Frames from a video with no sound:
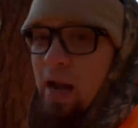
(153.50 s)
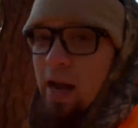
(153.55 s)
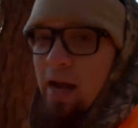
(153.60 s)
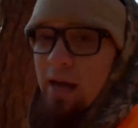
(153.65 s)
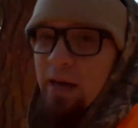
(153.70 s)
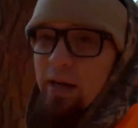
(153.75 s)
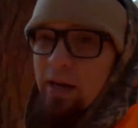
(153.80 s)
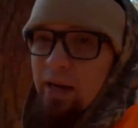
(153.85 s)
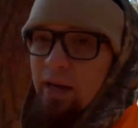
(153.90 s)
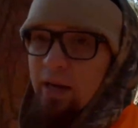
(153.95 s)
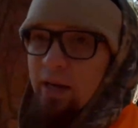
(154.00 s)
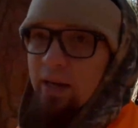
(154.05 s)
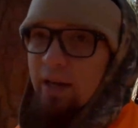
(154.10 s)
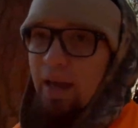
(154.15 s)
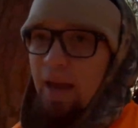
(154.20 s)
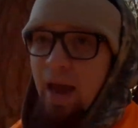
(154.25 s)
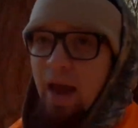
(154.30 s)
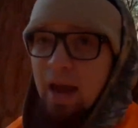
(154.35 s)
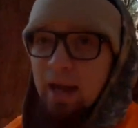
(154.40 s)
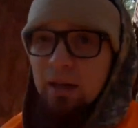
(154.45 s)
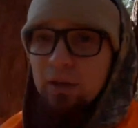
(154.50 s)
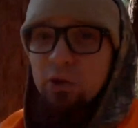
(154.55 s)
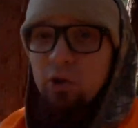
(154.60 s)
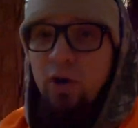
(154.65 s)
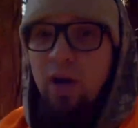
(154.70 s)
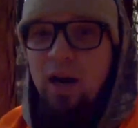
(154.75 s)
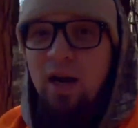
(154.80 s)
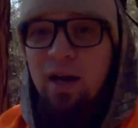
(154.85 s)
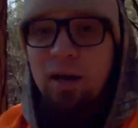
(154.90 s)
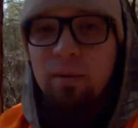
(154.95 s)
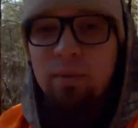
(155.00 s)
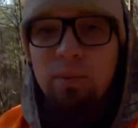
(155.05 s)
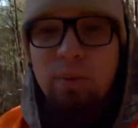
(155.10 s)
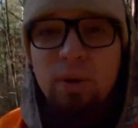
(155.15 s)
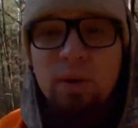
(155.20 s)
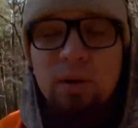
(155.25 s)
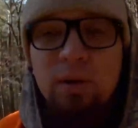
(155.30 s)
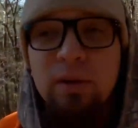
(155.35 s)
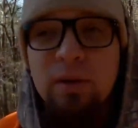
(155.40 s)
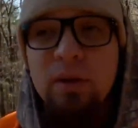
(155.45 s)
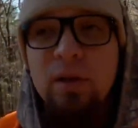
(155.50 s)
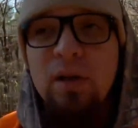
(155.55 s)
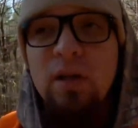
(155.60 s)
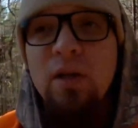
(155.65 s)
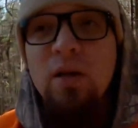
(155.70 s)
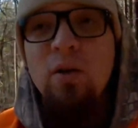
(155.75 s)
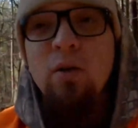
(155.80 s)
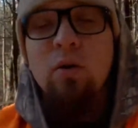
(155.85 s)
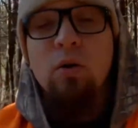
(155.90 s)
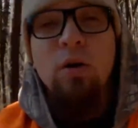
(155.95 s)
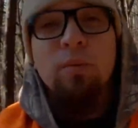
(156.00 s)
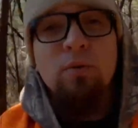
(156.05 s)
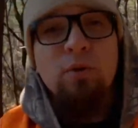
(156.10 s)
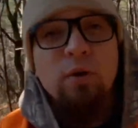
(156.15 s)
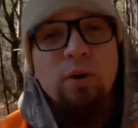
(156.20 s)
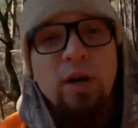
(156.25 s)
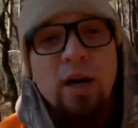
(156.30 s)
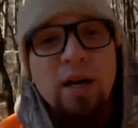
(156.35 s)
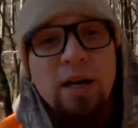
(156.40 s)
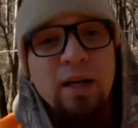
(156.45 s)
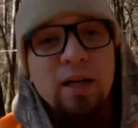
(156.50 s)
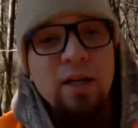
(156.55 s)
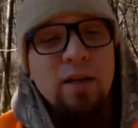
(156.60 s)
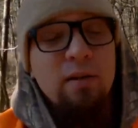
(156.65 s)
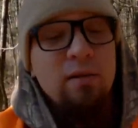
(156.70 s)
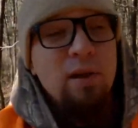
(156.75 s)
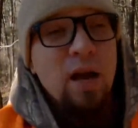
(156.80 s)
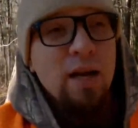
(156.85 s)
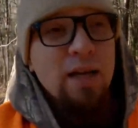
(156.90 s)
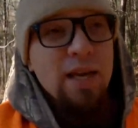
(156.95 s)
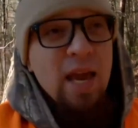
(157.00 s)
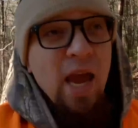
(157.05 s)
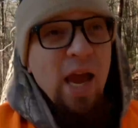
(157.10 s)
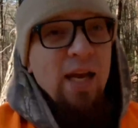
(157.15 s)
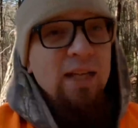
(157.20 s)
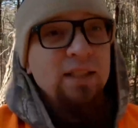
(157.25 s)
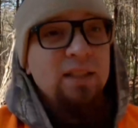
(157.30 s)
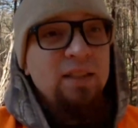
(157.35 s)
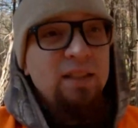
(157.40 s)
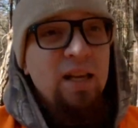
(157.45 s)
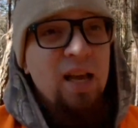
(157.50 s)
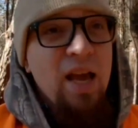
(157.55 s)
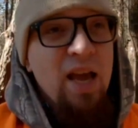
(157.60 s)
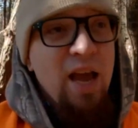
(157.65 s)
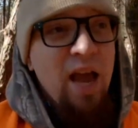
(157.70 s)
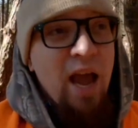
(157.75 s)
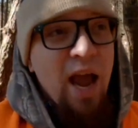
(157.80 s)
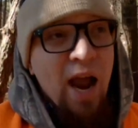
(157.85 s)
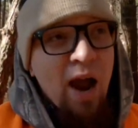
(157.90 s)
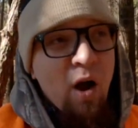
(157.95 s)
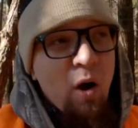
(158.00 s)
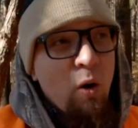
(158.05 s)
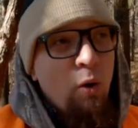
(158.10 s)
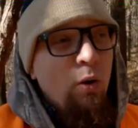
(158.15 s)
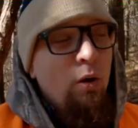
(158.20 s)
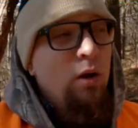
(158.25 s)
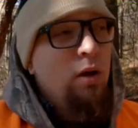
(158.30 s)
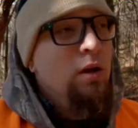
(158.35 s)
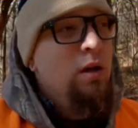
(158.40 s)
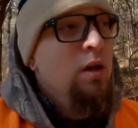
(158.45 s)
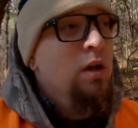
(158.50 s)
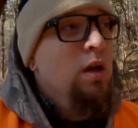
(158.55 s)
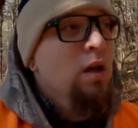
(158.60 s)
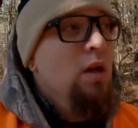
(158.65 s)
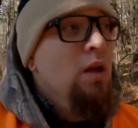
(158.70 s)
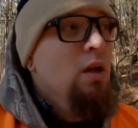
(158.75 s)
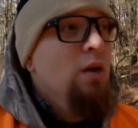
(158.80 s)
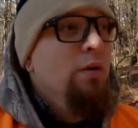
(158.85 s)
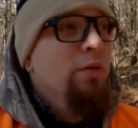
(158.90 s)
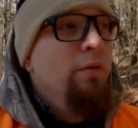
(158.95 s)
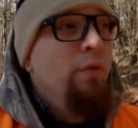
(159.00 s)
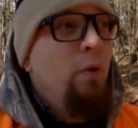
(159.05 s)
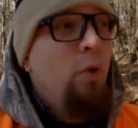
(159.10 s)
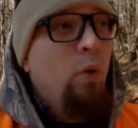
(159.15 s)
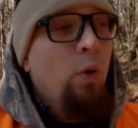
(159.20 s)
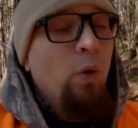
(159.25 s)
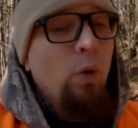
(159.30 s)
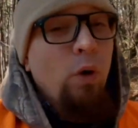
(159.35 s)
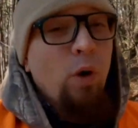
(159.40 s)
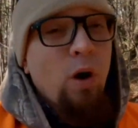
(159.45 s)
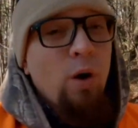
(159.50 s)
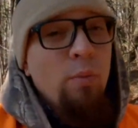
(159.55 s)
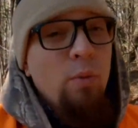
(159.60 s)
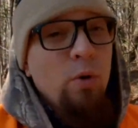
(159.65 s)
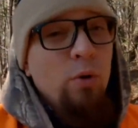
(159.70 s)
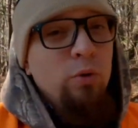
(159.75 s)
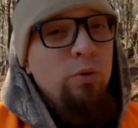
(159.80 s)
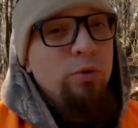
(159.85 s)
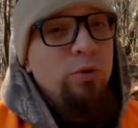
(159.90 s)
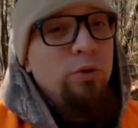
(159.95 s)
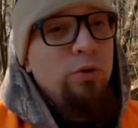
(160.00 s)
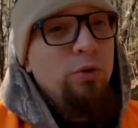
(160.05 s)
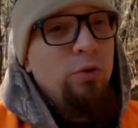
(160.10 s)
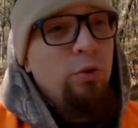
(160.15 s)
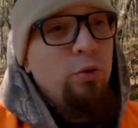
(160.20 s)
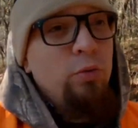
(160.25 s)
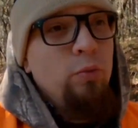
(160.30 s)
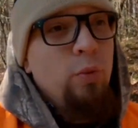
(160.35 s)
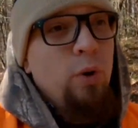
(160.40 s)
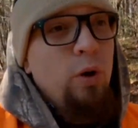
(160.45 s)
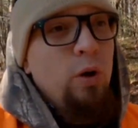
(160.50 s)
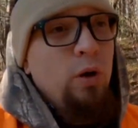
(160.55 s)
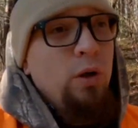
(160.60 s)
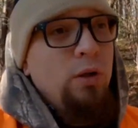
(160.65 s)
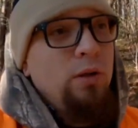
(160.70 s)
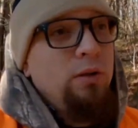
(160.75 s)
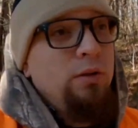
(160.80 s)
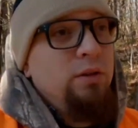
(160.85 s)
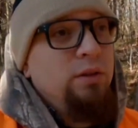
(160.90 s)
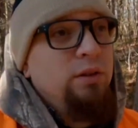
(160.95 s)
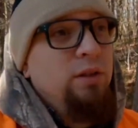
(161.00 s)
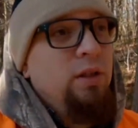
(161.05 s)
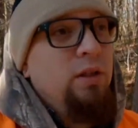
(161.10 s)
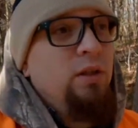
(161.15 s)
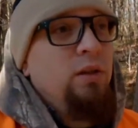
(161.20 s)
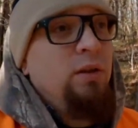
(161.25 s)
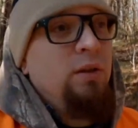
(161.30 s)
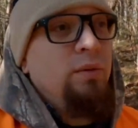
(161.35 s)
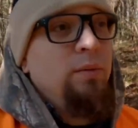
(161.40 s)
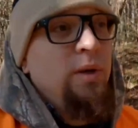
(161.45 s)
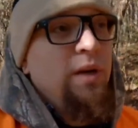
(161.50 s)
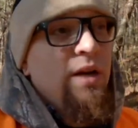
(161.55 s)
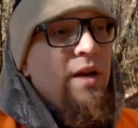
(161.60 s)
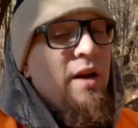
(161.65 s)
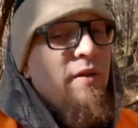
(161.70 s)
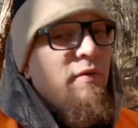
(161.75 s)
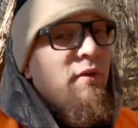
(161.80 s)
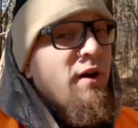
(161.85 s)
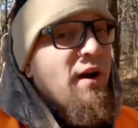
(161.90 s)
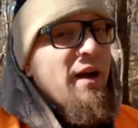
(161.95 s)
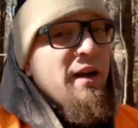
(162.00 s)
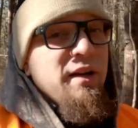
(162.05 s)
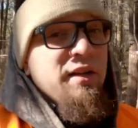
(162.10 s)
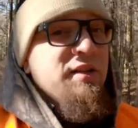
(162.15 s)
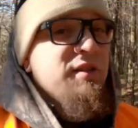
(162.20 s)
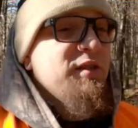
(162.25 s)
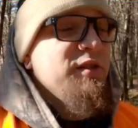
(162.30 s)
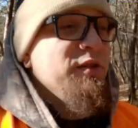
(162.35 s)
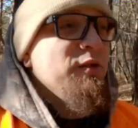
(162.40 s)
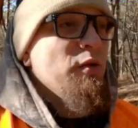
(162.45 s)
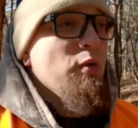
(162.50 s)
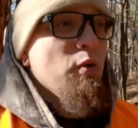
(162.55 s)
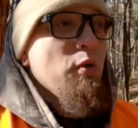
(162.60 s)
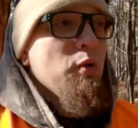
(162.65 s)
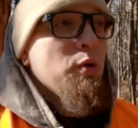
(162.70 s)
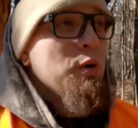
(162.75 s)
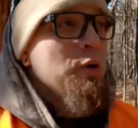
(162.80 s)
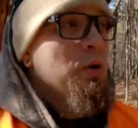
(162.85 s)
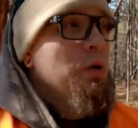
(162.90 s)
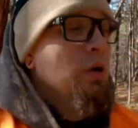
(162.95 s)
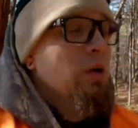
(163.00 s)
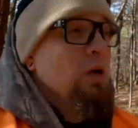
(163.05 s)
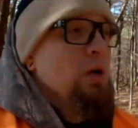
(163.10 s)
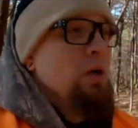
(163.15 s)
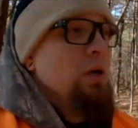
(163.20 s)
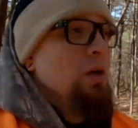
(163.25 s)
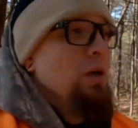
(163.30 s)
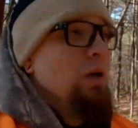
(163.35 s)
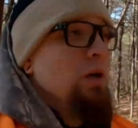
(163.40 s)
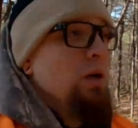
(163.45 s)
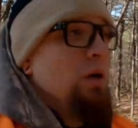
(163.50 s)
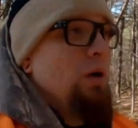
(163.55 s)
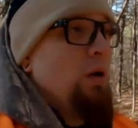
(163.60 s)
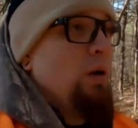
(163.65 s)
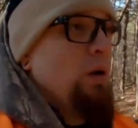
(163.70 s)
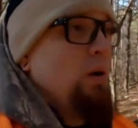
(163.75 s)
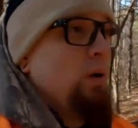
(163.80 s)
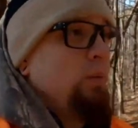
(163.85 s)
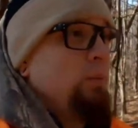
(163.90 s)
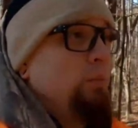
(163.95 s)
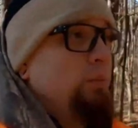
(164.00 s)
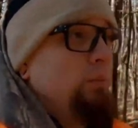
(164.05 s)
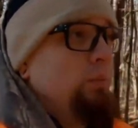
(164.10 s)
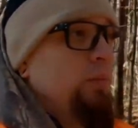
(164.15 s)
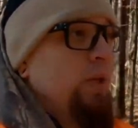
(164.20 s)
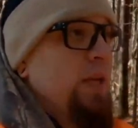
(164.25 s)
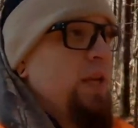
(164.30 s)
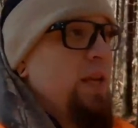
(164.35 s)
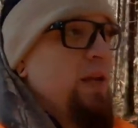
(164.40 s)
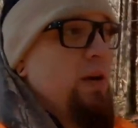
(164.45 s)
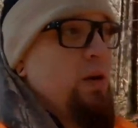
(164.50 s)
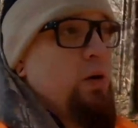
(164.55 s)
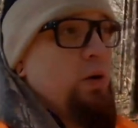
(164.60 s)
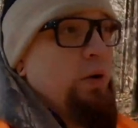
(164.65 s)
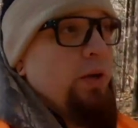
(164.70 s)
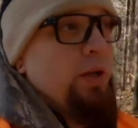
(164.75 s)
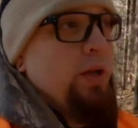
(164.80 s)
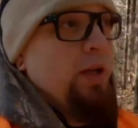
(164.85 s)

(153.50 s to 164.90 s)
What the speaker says: had a cat trap, or I'm sorry, I had a cat set out for almost 2 months and never had a single hit on